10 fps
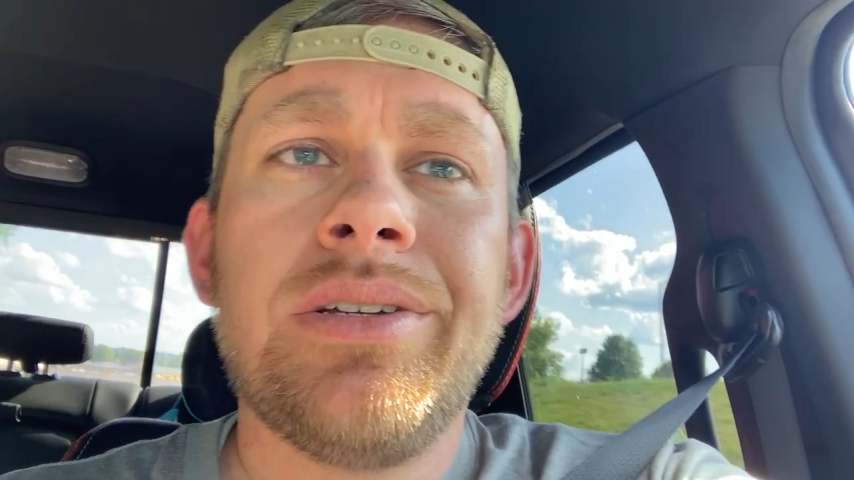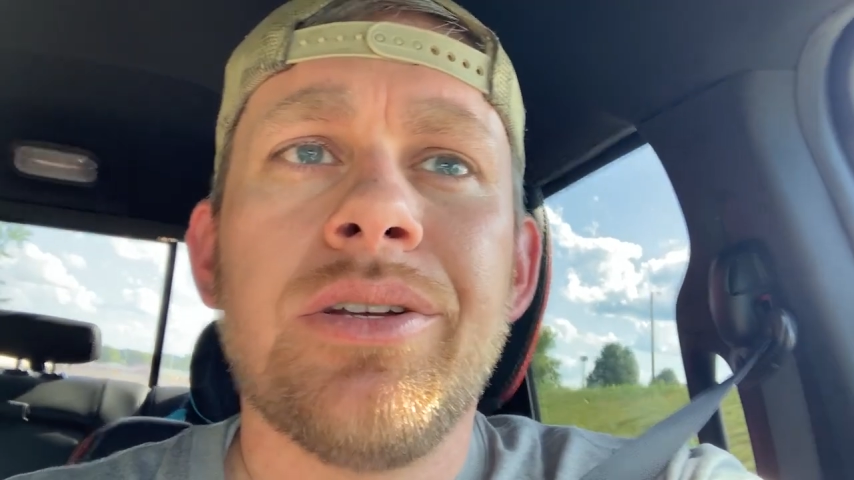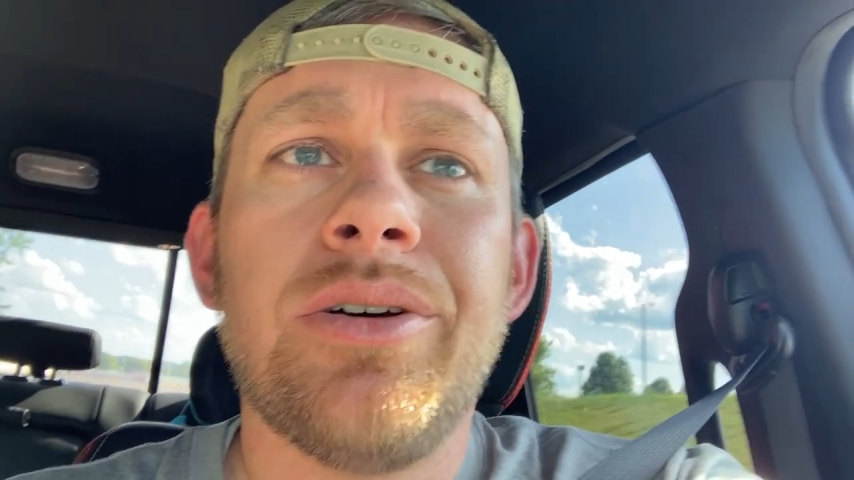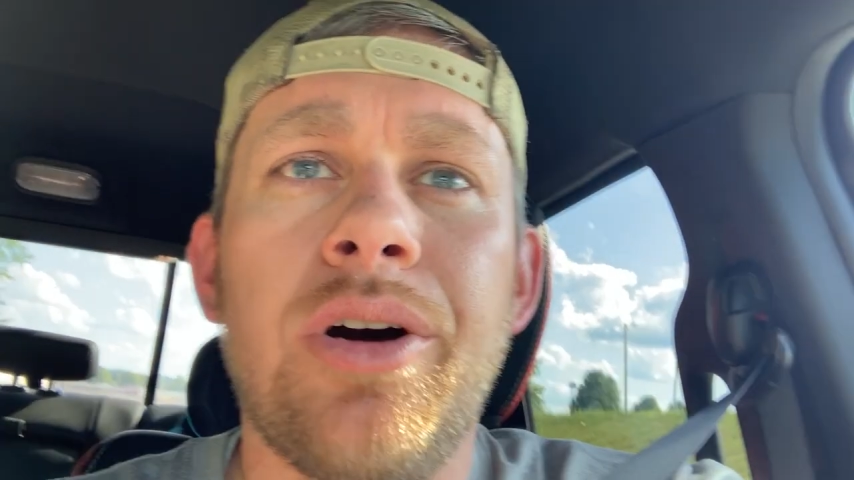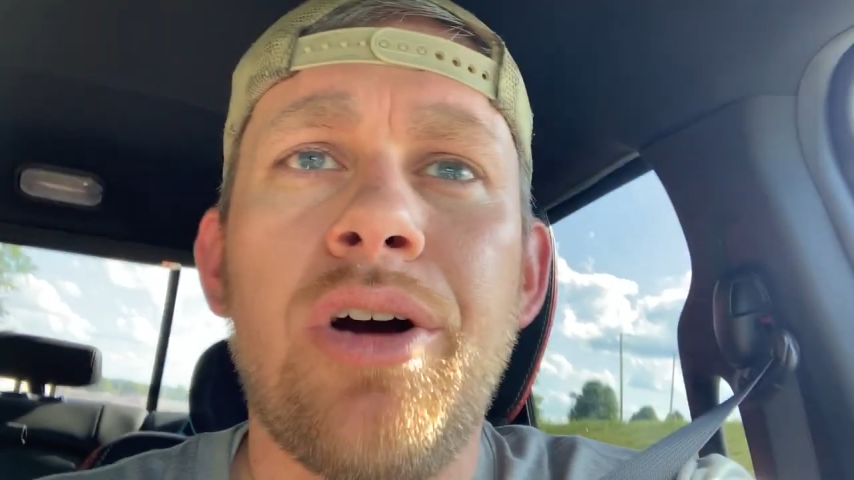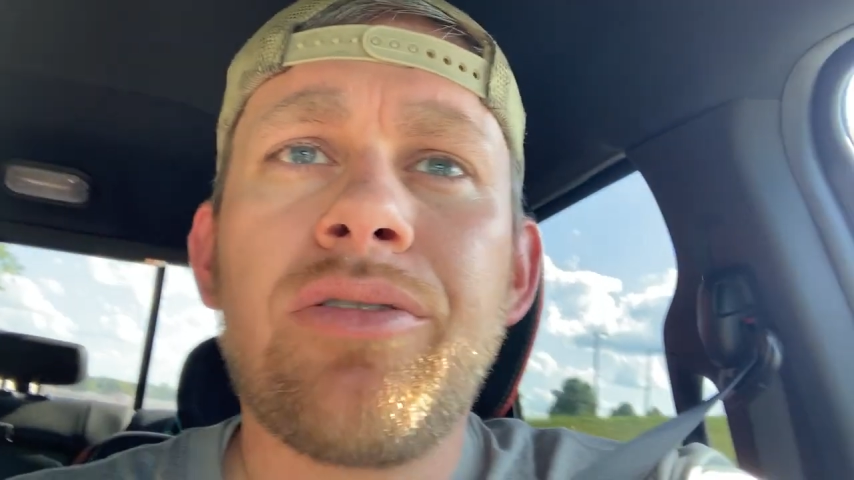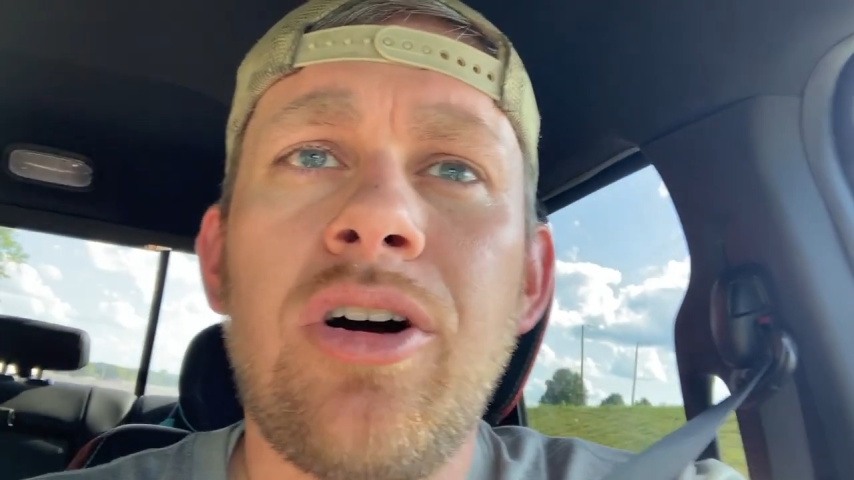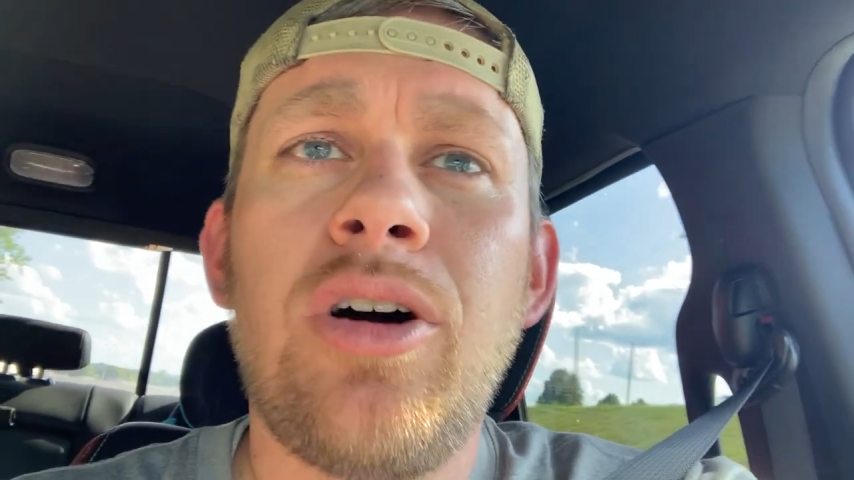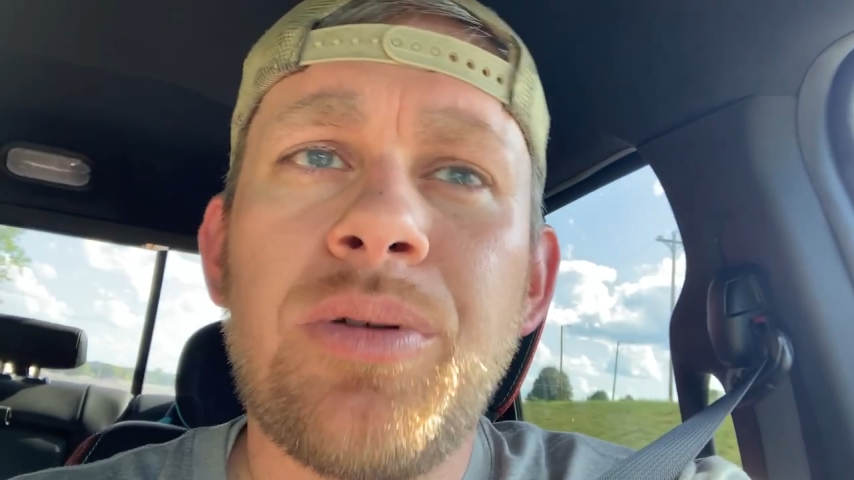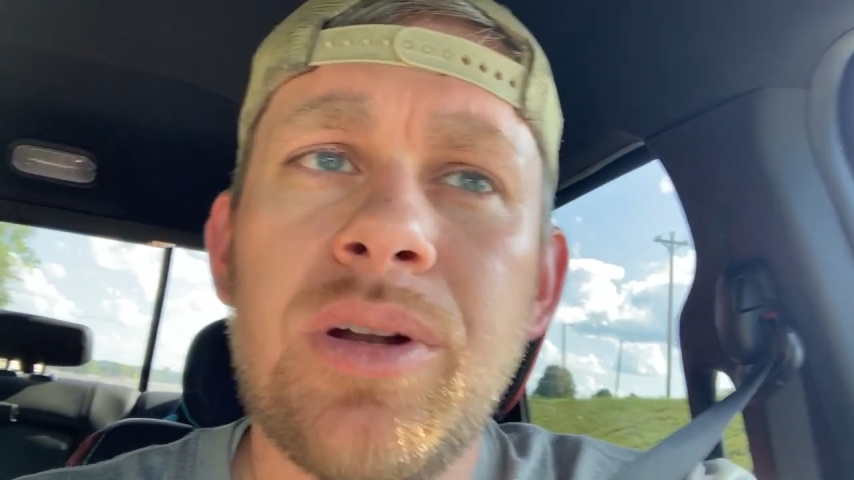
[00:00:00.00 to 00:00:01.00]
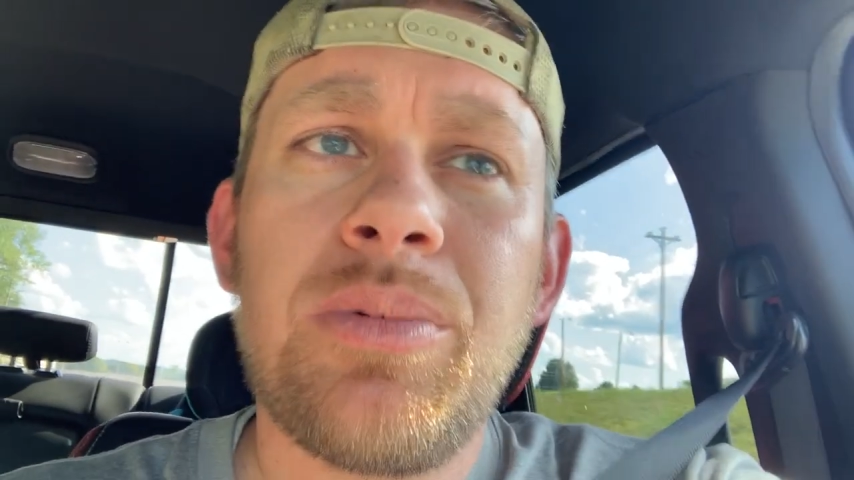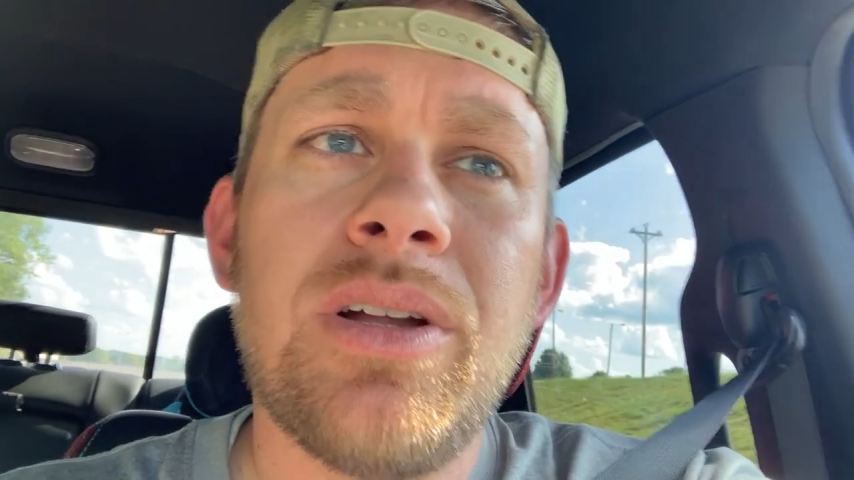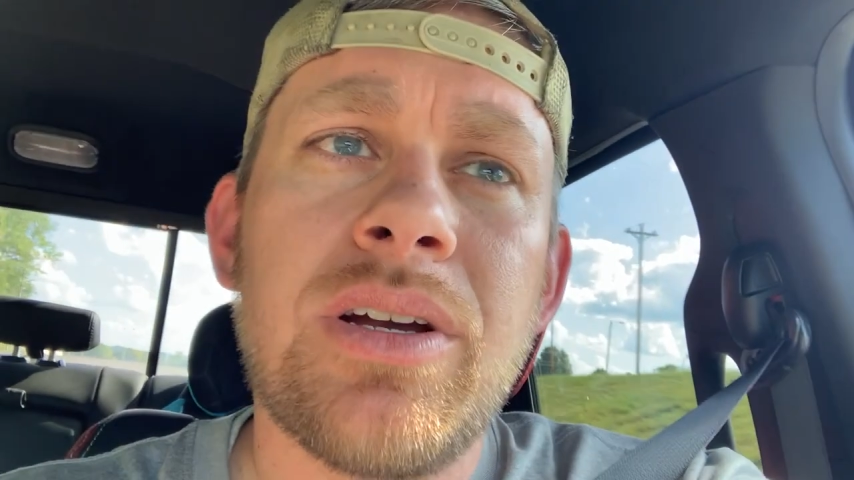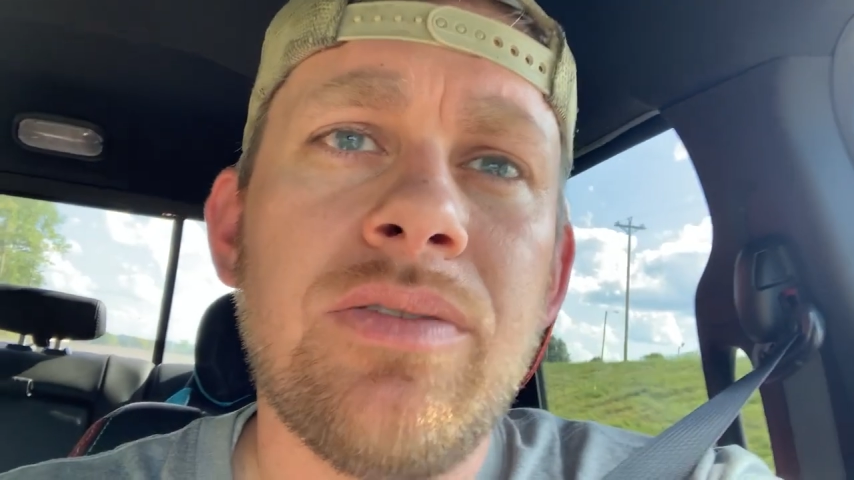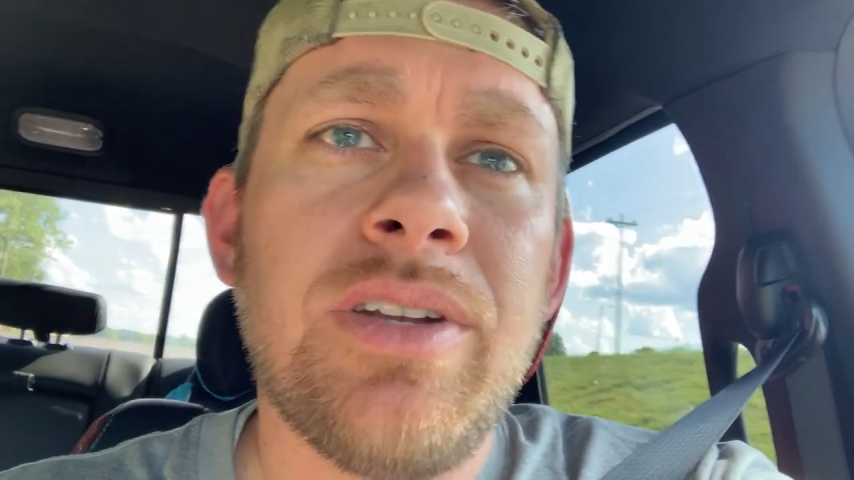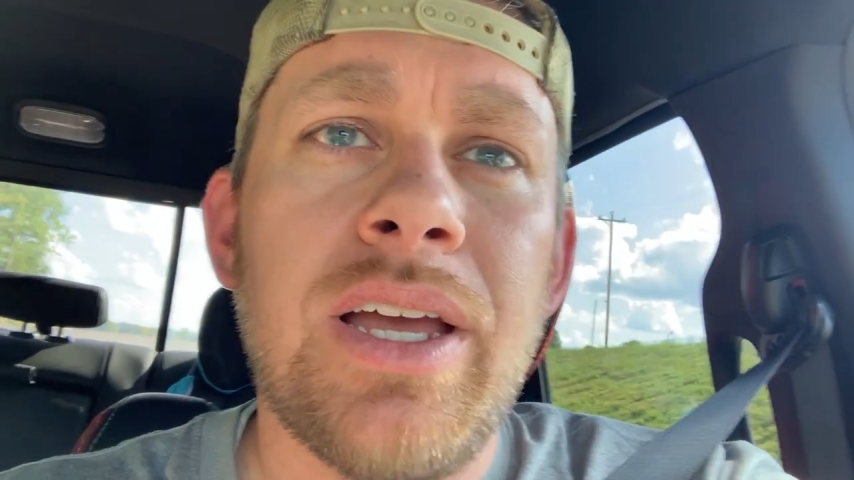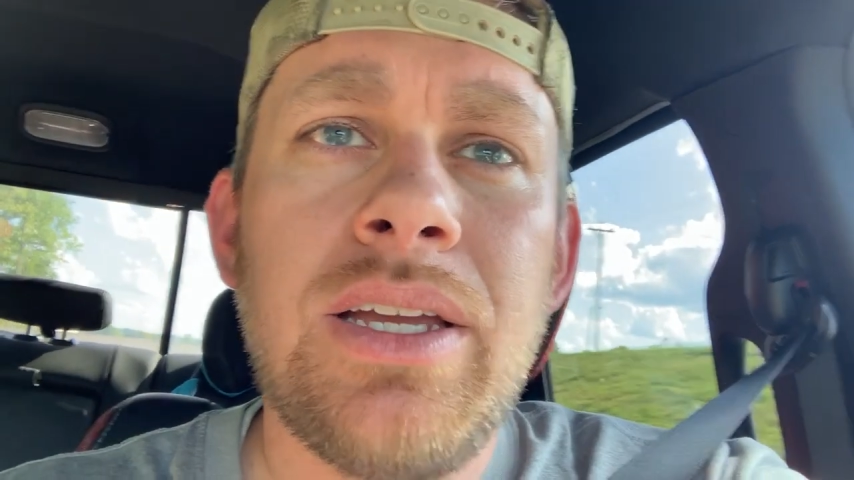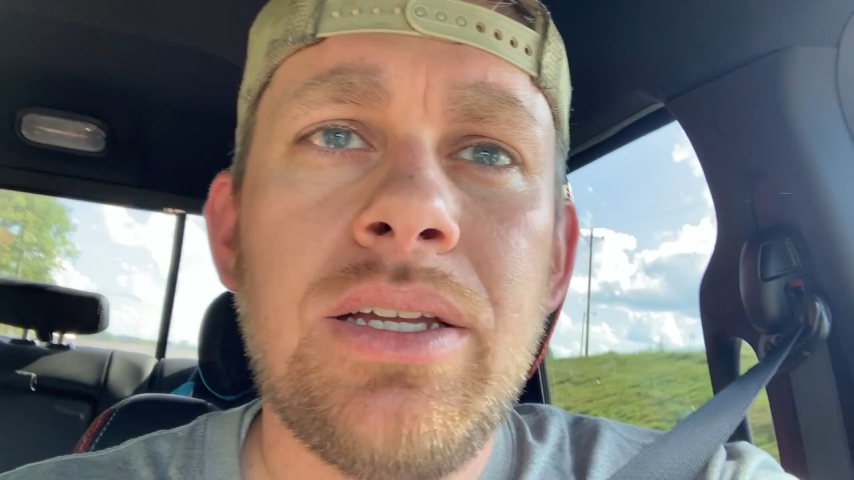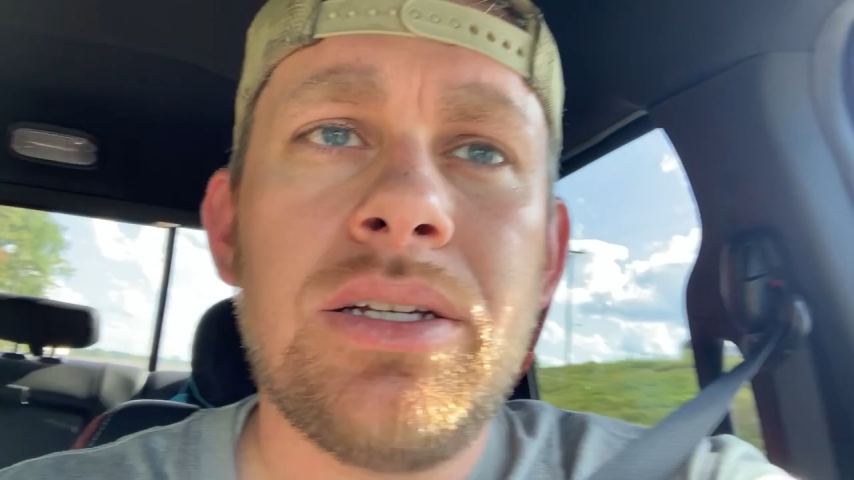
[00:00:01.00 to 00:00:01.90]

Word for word: So overall, pretty productive day.